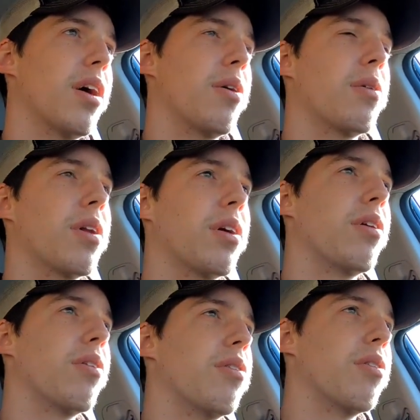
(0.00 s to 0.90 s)
now I'm going to
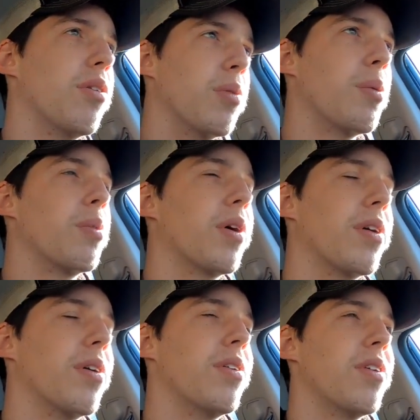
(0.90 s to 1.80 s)
go to my
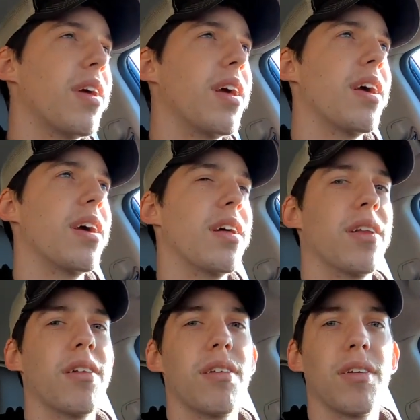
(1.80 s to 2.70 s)
brother's
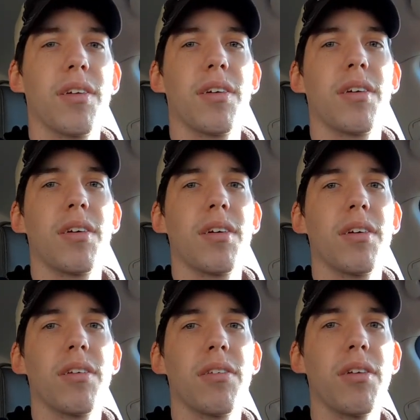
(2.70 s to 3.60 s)
and
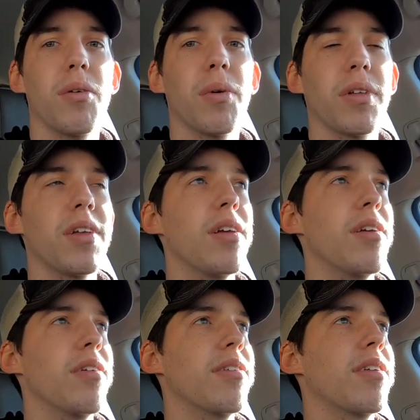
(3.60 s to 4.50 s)
see what
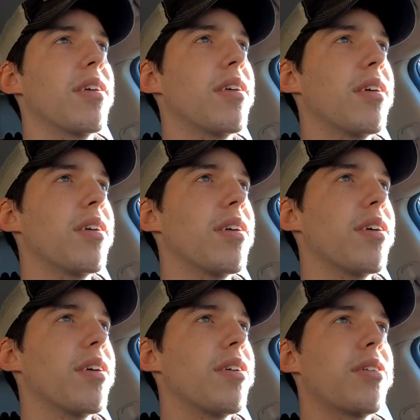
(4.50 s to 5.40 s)
these
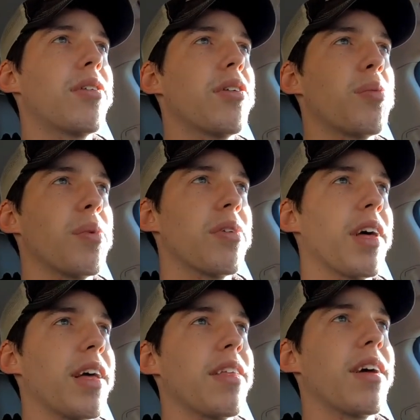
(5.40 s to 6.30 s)
Christmas
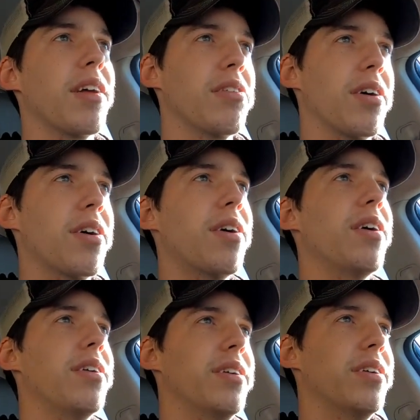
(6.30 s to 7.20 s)
light things
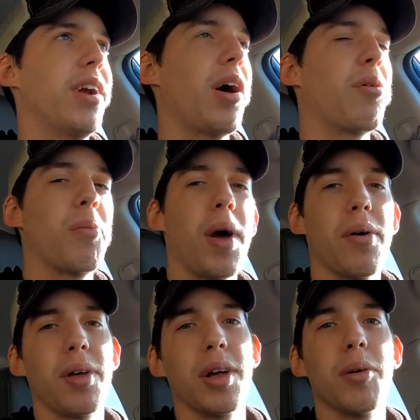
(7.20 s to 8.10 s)
are and how we're
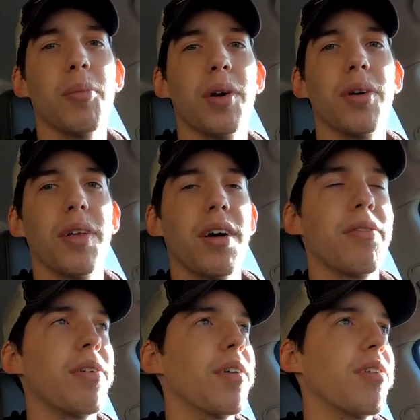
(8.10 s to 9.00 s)
mounting them and all that
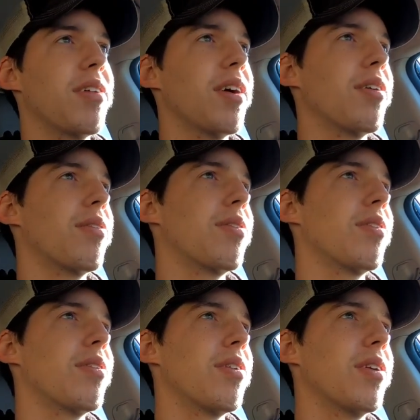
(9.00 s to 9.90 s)
fun stuff.
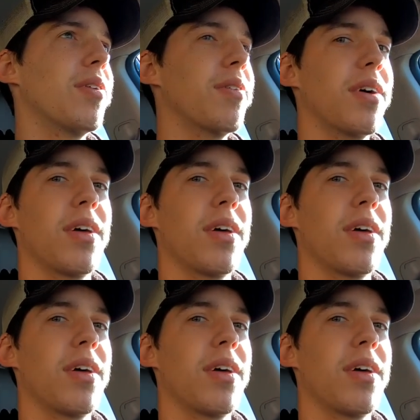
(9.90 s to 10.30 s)
So,